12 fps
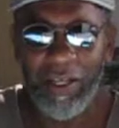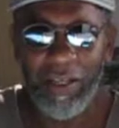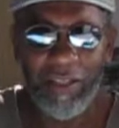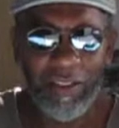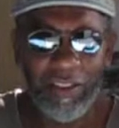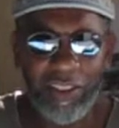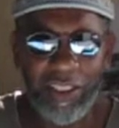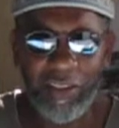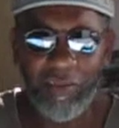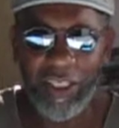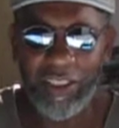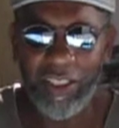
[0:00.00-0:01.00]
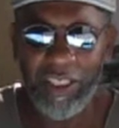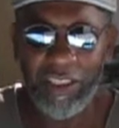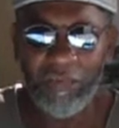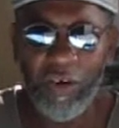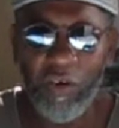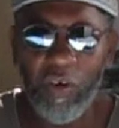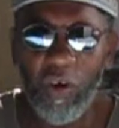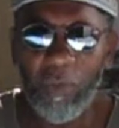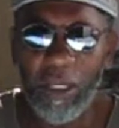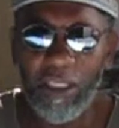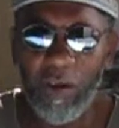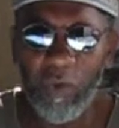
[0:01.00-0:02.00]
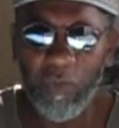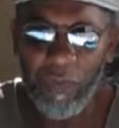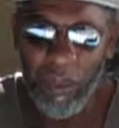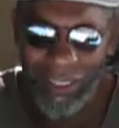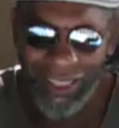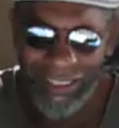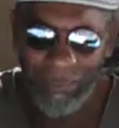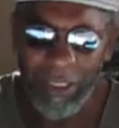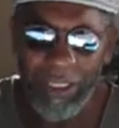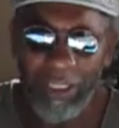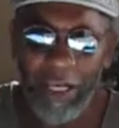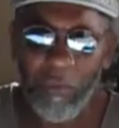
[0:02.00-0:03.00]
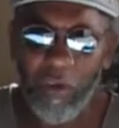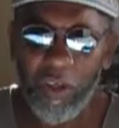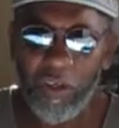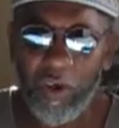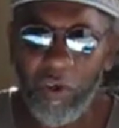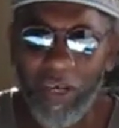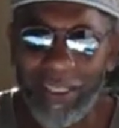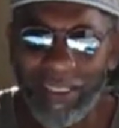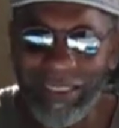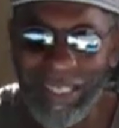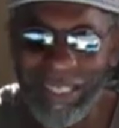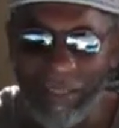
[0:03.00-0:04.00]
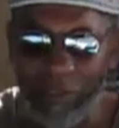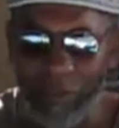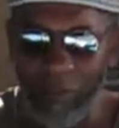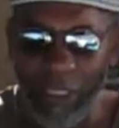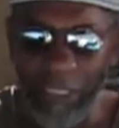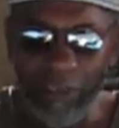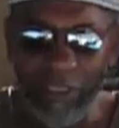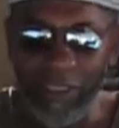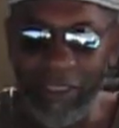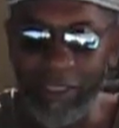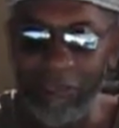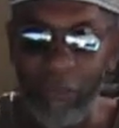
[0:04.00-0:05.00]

The situation is, if you don't know about that world, if you're not intimate in that world, you don't understand the little intricacies,